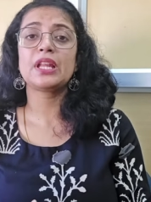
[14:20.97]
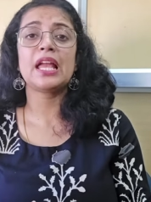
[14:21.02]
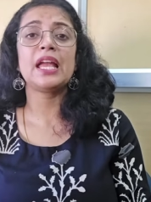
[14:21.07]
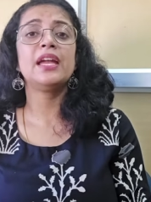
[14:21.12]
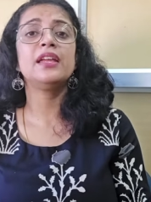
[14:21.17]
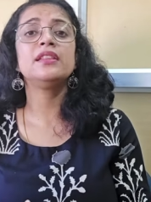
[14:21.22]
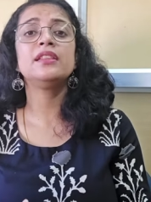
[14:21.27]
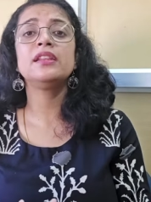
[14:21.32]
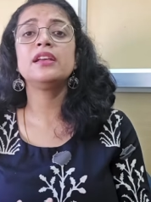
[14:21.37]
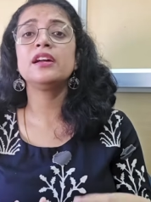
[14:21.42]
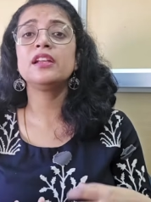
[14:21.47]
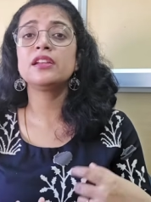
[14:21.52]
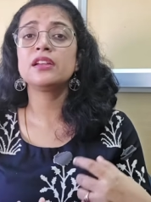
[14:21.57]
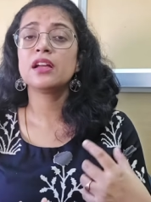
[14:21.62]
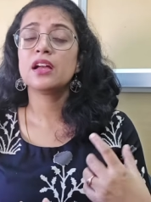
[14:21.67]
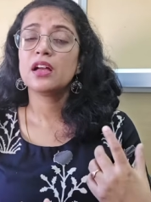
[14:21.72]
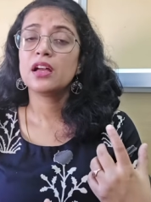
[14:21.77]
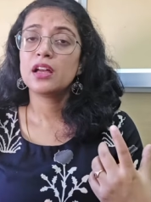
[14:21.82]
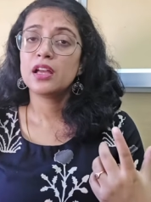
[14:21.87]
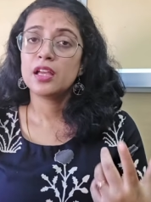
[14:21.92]
and their
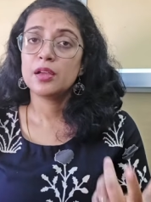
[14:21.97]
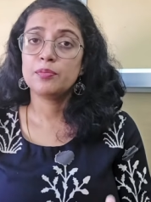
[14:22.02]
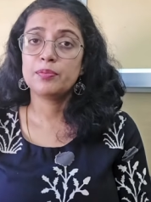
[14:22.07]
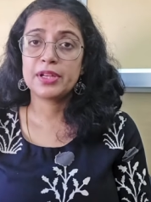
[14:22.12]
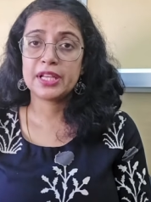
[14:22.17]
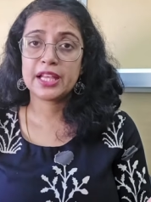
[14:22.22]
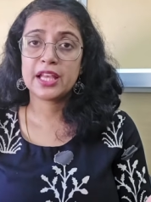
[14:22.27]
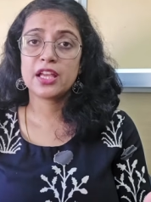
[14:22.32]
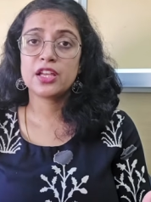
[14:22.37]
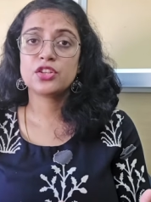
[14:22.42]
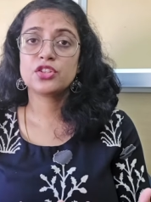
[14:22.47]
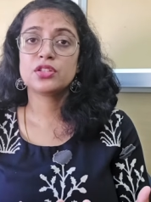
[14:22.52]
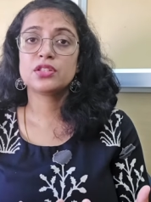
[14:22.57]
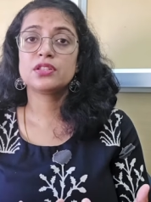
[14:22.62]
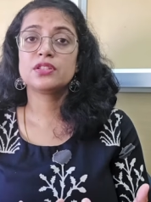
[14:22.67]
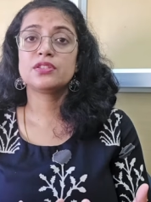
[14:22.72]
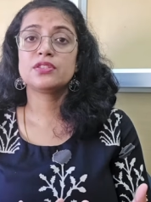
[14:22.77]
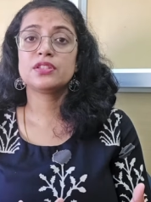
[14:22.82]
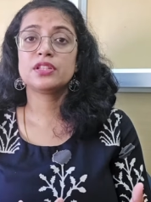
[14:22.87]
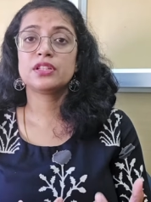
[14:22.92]

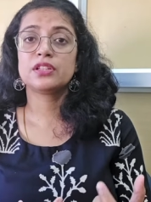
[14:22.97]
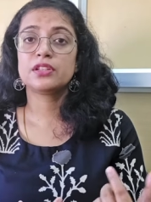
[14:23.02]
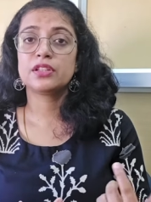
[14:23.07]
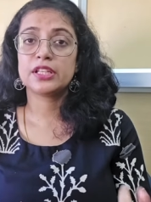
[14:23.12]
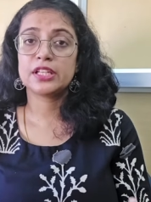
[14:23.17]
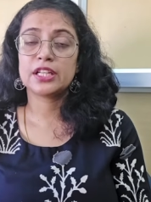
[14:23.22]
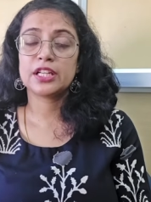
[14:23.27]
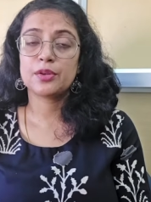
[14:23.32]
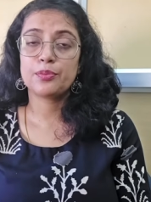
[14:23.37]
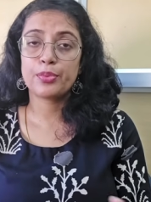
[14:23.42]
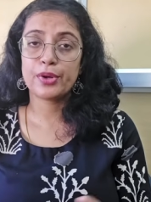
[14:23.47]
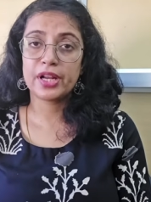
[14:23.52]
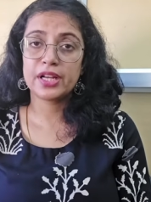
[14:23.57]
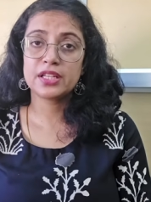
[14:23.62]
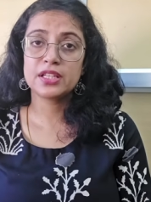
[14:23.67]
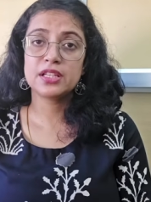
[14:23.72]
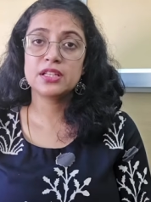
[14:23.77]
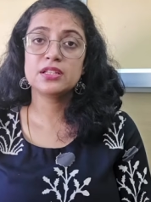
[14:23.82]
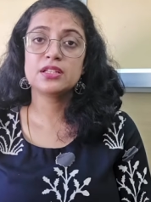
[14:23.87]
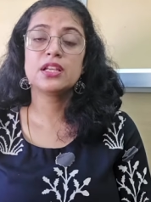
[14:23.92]
implications in clinical
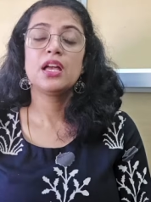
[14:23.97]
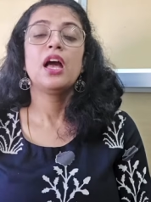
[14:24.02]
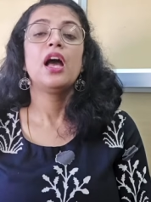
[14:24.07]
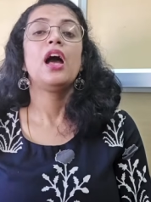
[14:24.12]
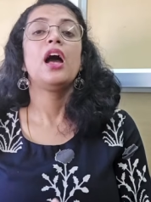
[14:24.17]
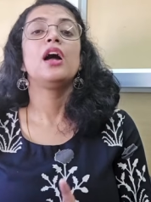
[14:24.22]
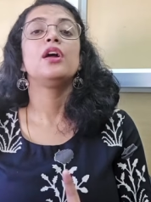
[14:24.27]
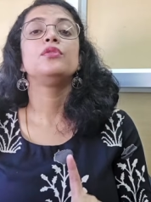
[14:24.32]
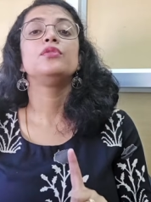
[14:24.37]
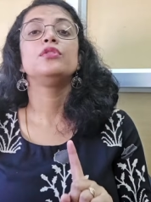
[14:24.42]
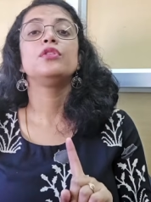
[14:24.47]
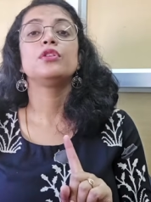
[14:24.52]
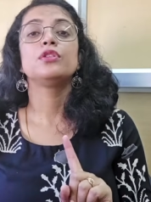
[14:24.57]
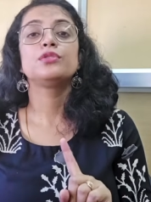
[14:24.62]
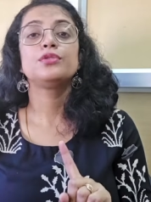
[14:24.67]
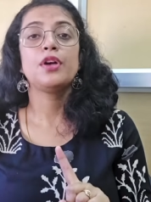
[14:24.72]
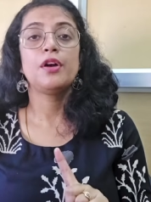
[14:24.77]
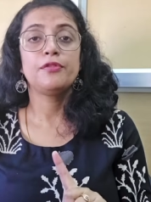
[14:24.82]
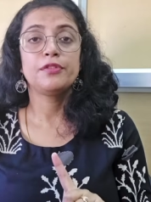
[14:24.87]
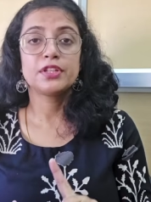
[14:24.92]
practice, and we
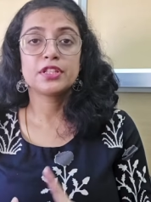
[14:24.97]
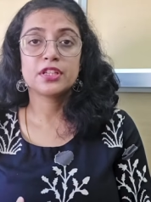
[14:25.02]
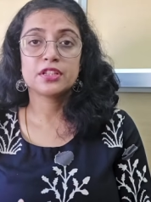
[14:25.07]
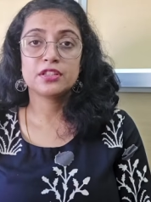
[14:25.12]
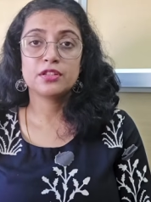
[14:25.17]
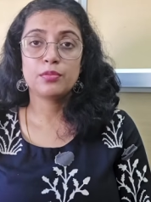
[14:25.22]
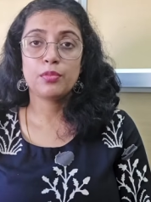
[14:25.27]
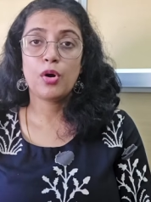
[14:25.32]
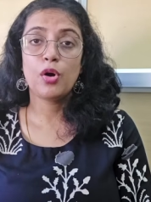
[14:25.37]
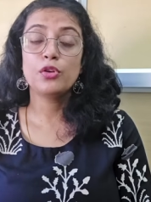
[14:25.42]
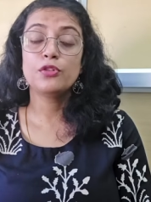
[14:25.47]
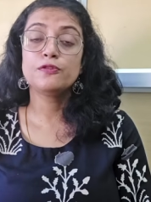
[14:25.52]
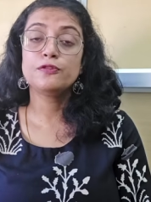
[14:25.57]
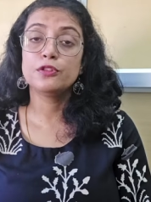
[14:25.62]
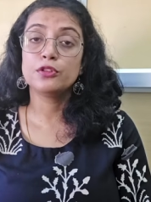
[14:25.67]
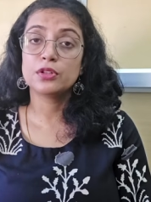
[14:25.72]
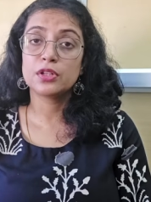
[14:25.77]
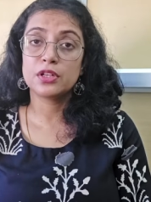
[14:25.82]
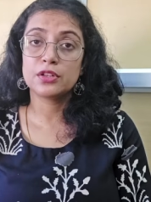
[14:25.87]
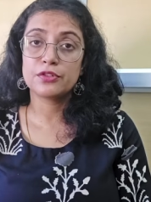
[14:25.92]
also have discussed about
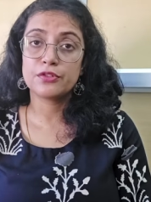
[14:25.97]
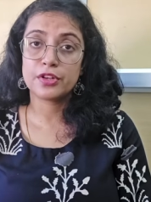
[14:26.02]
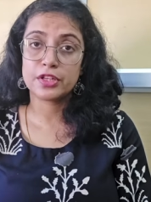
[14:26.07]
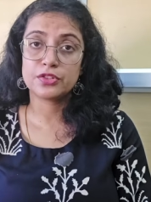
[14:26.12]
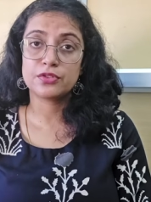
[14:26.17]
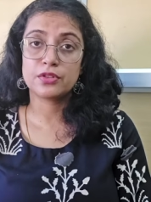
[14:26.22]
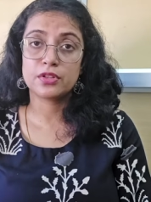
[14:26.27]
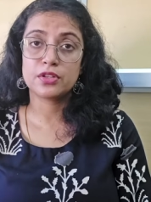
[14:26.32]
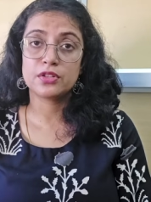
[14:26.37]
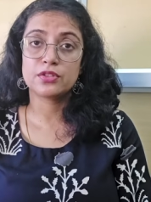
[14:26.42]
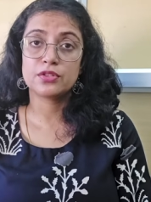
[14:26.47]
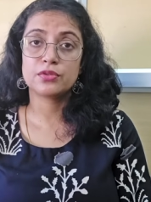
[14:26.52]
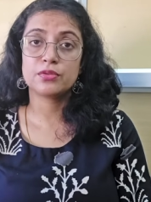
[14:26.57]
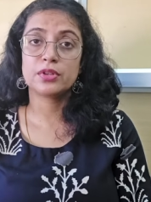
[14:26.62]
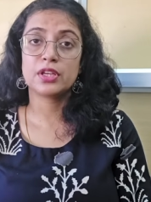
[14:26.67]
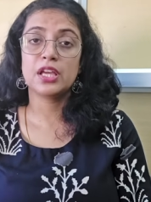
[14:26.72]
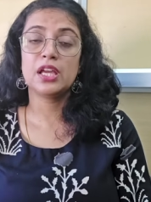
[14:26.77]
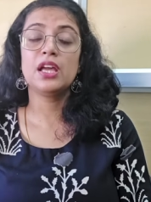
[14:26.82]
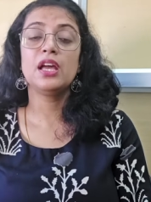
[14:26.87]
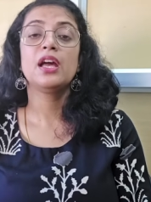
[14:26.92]
vocal resonance,
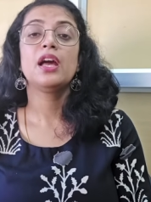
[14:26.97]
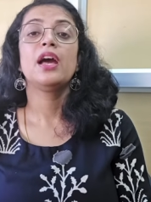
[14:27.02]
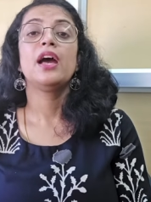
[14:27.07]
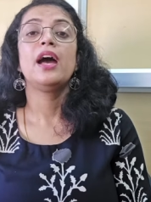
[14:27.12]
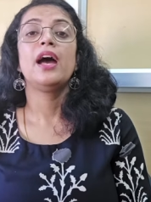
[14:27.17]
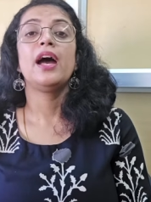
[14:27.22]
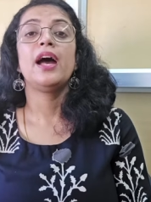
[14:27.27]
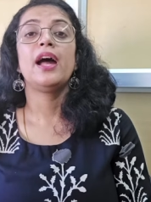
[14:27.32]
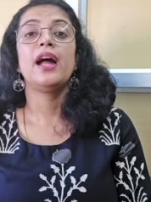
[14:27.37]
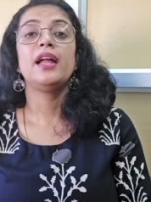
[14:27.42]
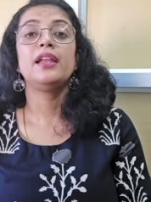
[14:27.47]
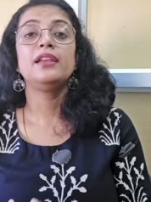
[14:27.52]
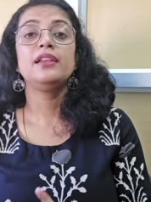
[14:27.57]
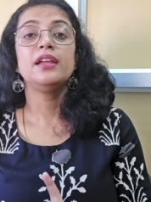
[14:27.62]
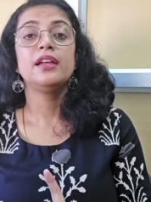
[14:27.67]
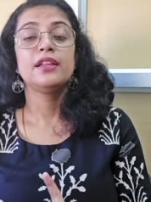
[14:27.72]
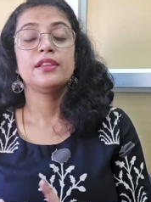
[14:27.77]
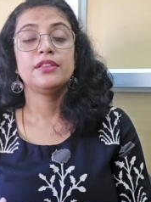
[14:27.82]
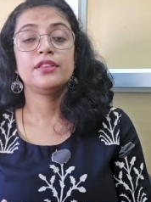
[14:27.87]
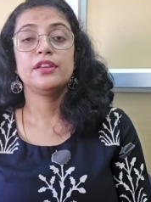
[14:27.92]
okay, and
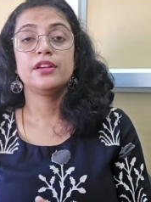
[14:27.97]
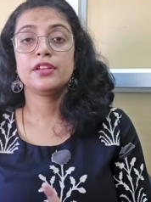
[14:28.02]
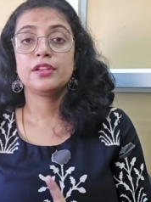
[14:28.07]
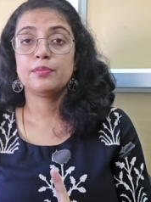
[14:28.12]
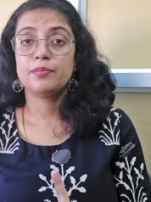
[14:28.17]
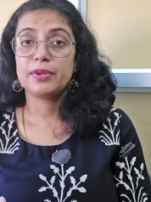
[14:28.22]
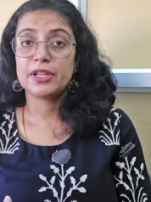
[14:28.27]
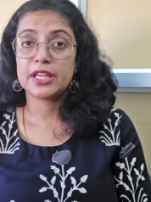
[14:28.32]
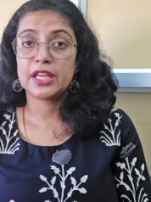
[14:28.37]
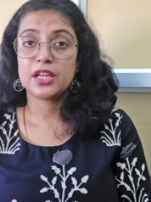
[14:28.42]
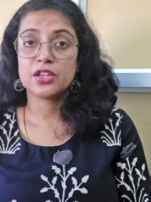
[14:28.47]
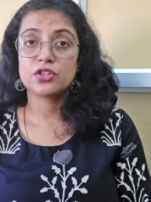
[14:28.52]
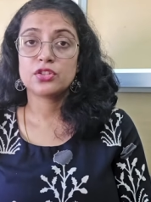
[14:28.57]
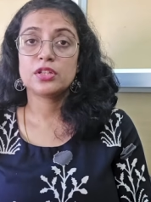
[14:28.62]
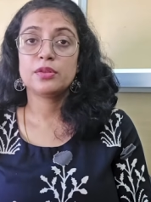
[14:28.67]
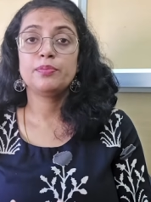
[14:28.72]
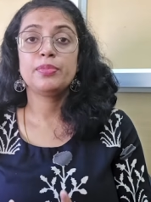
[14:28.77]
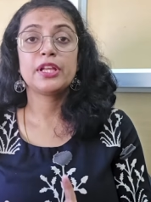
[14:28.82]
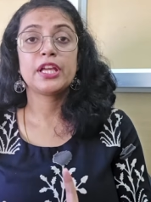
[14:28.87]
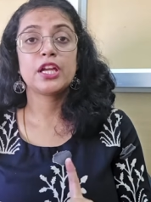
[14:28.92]
their
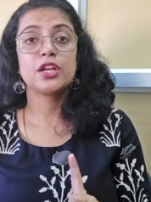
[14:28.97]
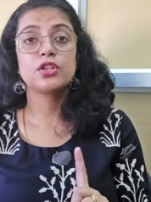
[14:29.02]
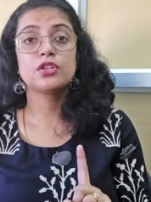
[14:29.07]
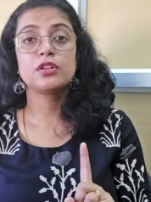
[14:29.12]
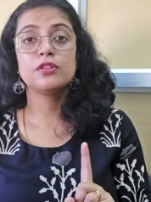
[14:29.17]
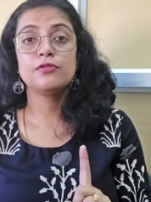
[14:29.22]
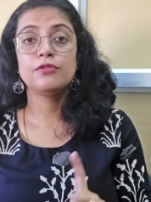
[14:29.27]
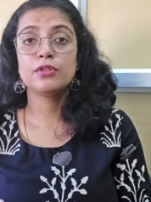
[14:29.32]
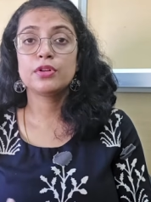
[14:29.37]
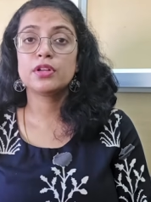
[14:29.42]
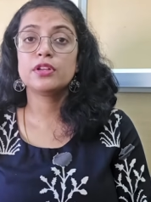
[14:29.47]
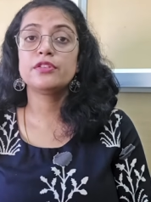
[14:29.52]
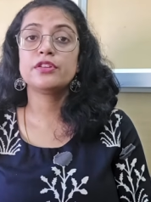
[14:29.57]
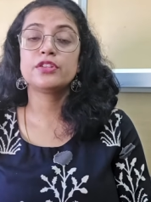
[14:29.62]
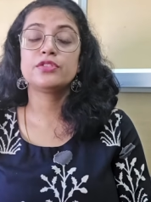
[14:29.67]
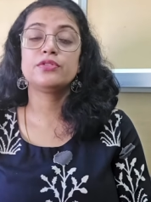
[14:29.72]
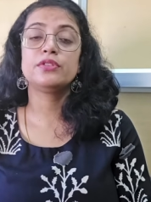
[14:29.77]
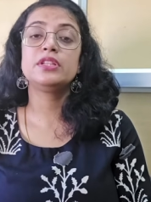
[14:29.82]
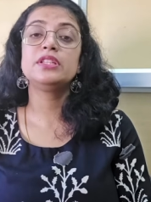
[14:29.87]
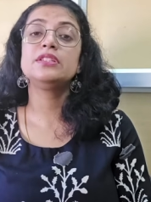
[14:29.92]
implication of vocal
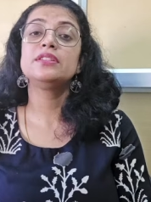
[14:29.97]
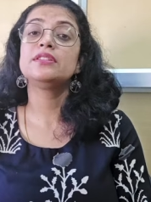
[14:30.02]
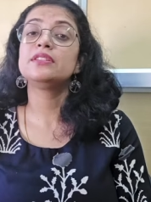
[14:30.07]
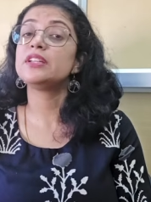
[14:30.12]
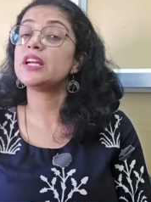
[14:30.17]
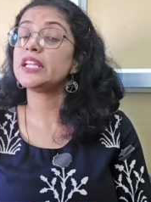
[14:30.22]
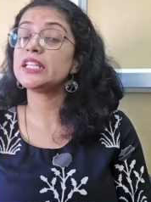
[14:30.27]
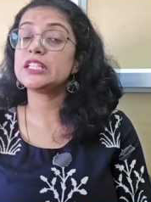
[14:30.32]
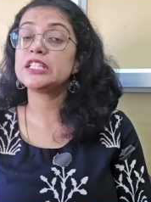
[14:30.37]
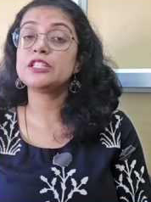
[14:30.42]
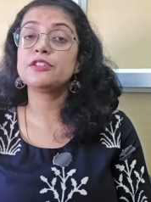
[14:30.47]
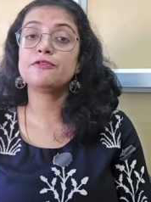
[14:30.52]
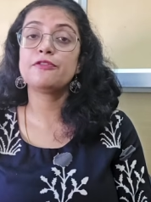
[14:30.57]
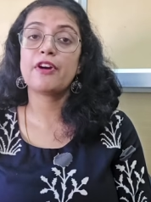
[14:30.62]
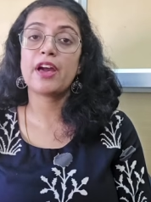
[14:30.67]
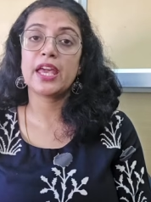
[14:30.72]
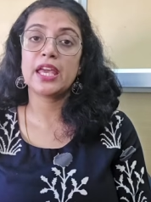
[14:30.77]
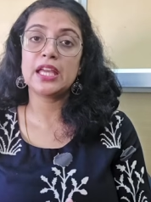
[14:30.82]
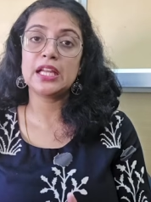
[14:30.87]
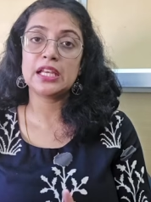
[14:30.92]
resonance in
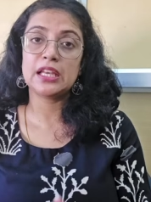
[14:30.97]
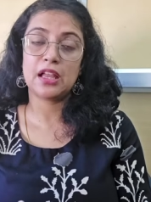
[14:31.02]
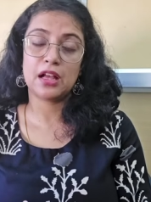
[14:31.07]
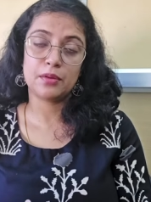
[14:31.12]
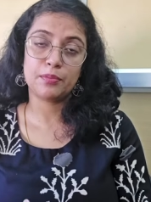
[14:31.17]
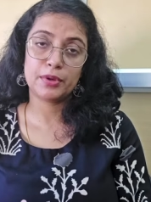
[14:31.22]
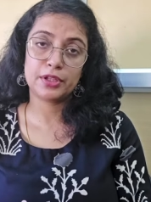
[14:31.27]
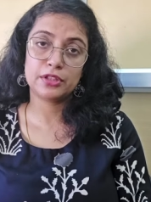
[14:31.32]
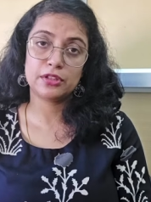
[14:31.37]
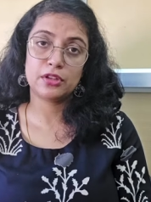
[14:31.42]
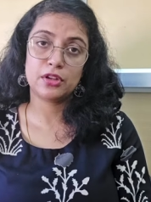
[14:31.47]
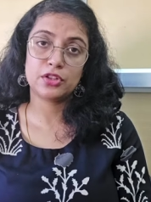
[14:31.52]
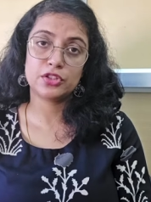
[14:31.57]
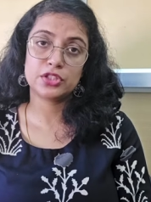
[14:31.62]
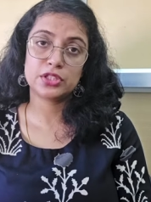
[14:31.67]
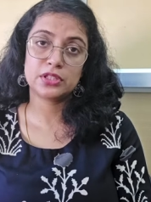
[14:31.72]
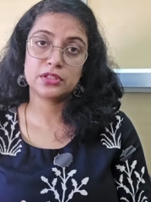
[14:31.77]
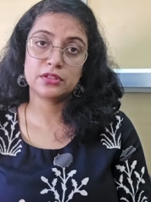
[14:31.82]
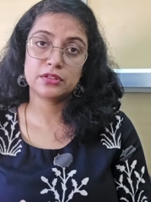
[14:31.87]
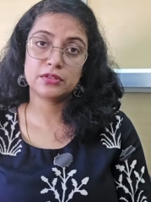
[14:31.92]
identifying lung
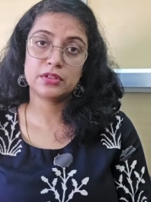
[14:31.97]
pathology.